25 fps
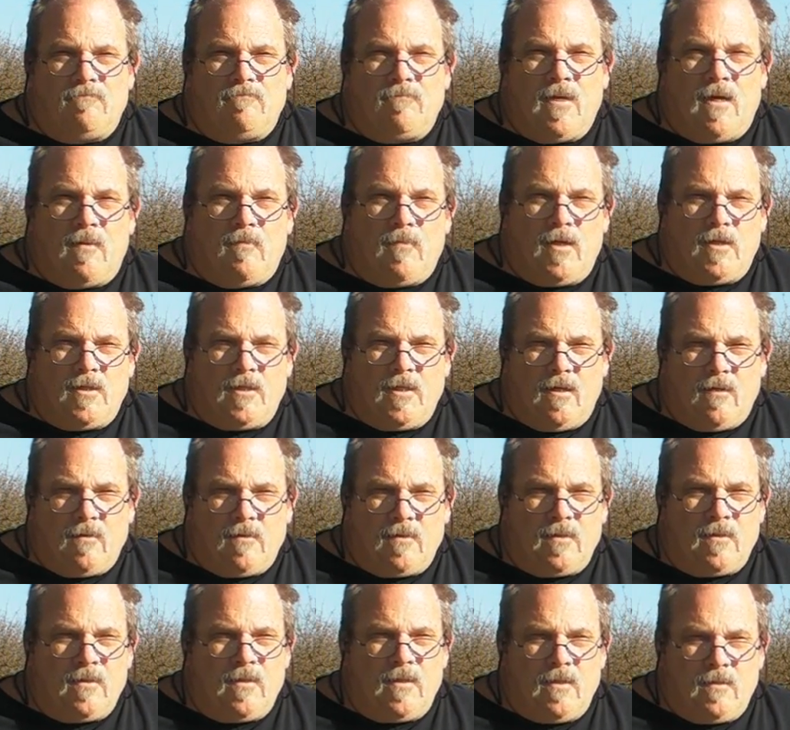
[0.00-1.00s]
Not much
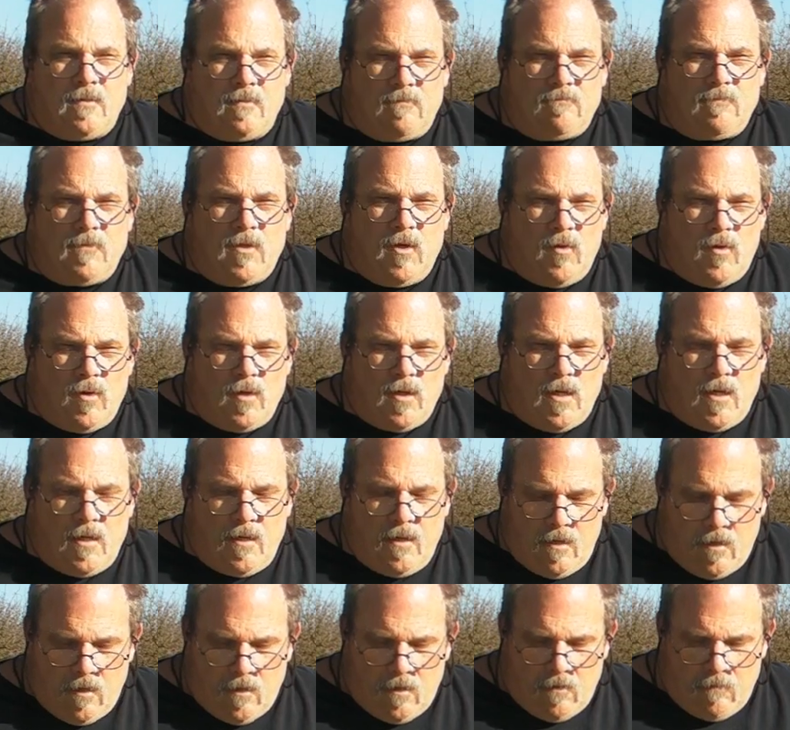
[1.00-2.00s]
else is going on
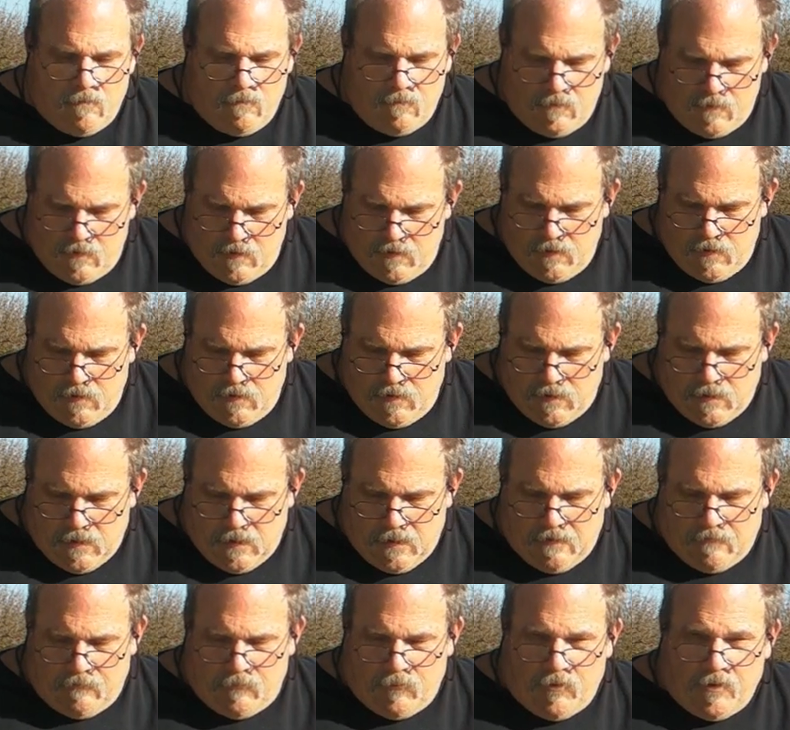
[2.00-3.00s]
here.
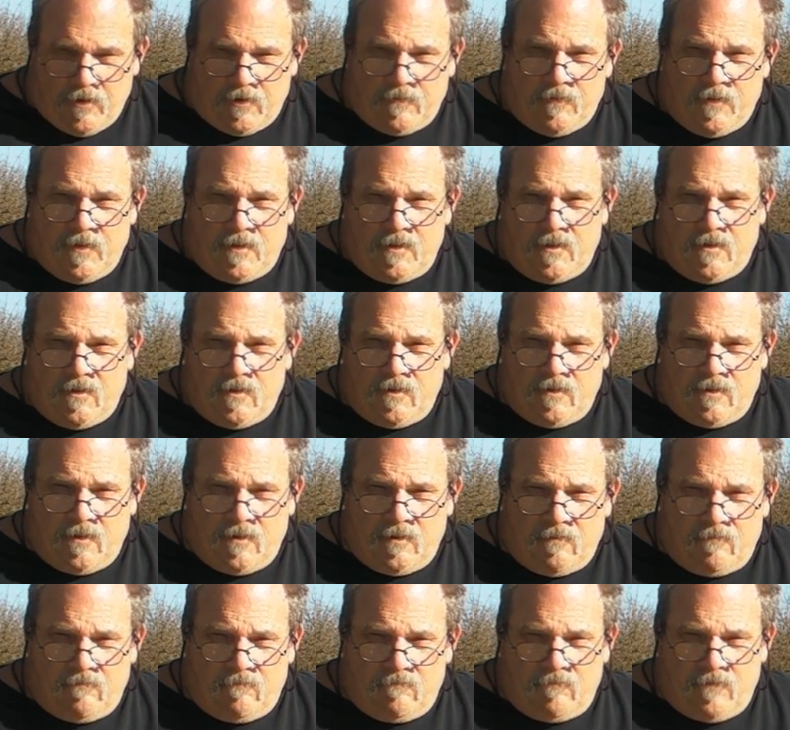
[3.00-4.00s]
Christmas is
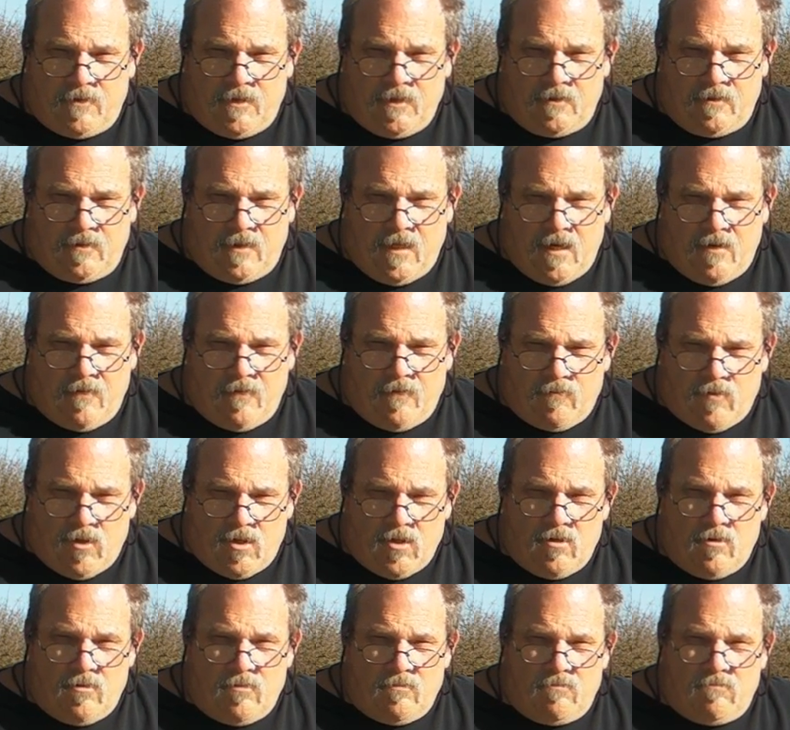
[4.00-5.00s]
just down the
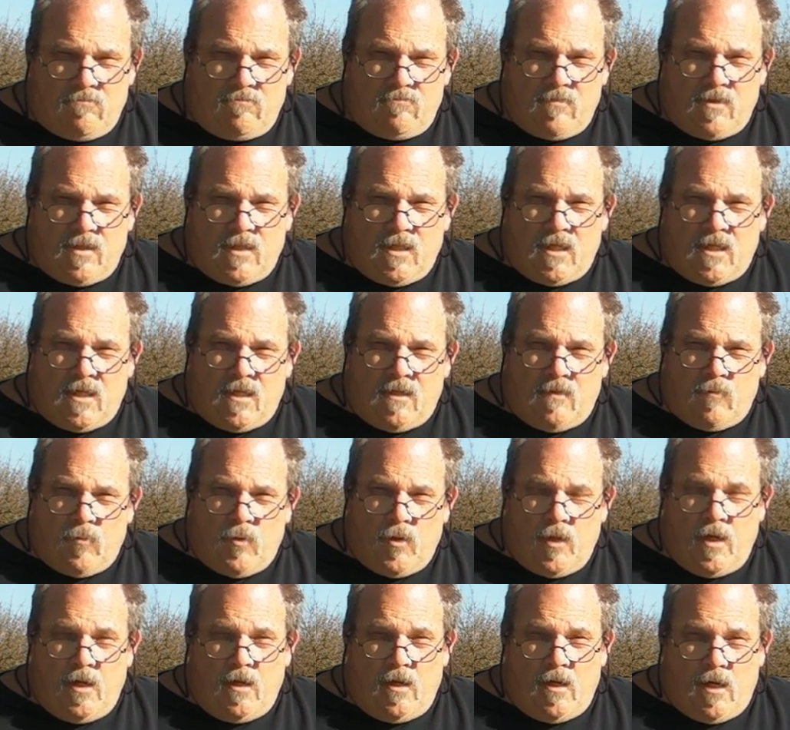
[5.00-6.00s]
road.
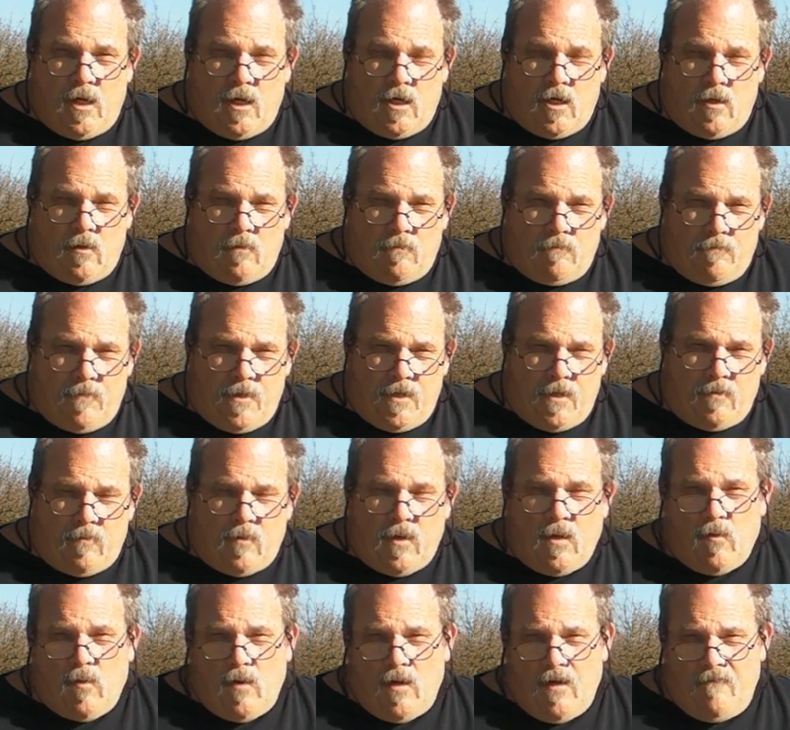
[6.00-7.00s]
Me and
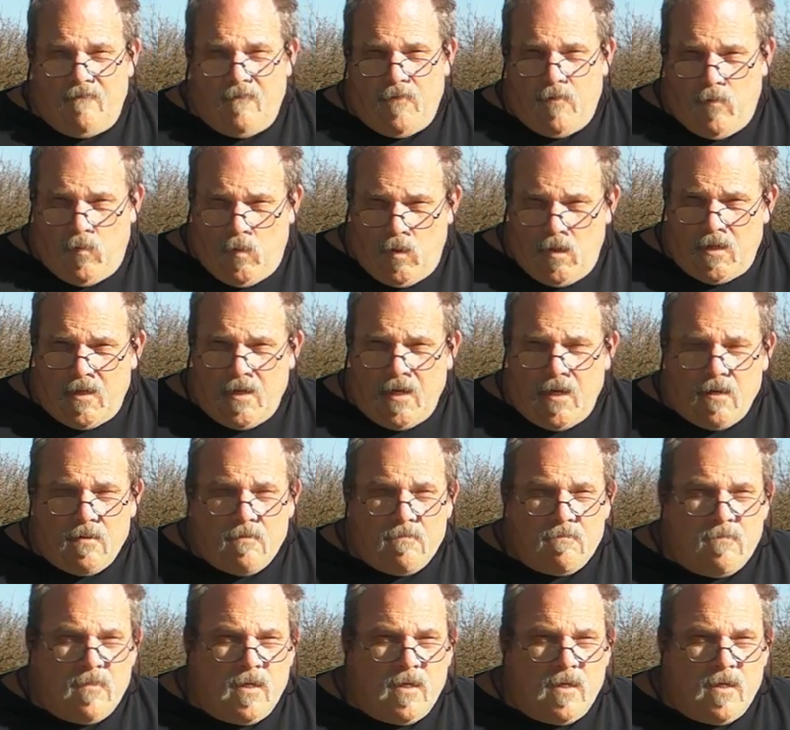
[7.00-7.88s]
my wife are working.